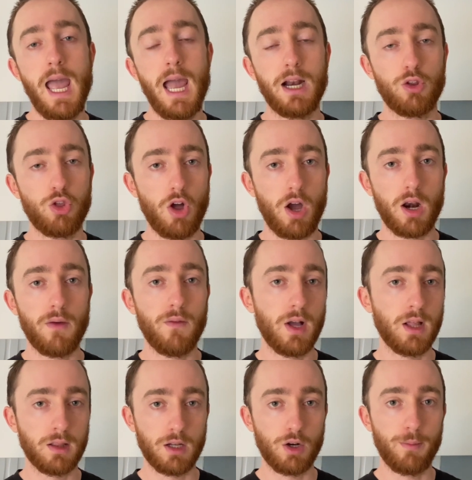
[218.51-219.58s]
had thought of a
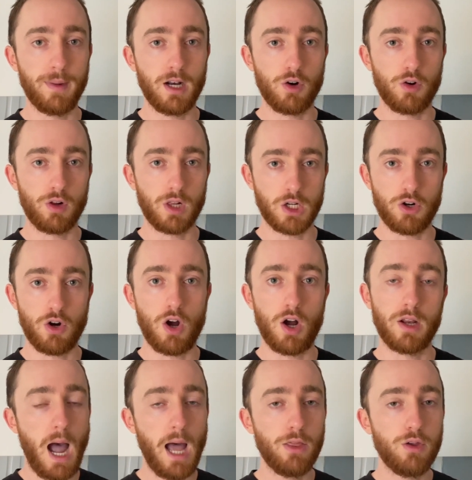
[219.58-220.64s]
little bit earlier
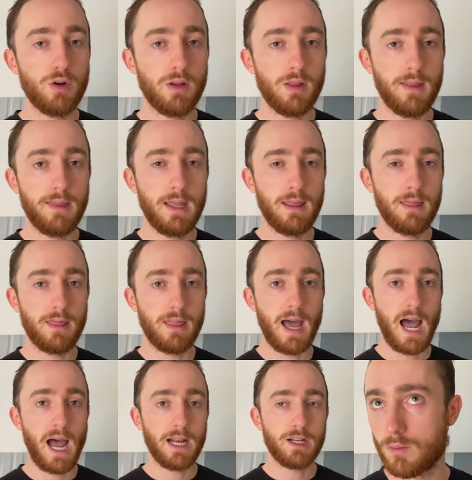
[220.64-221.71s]
on. Other than
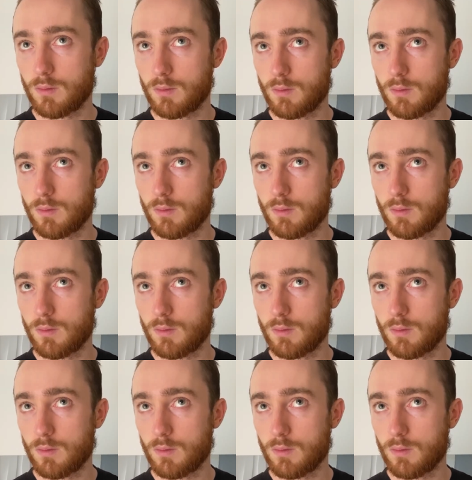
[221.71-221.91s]
that,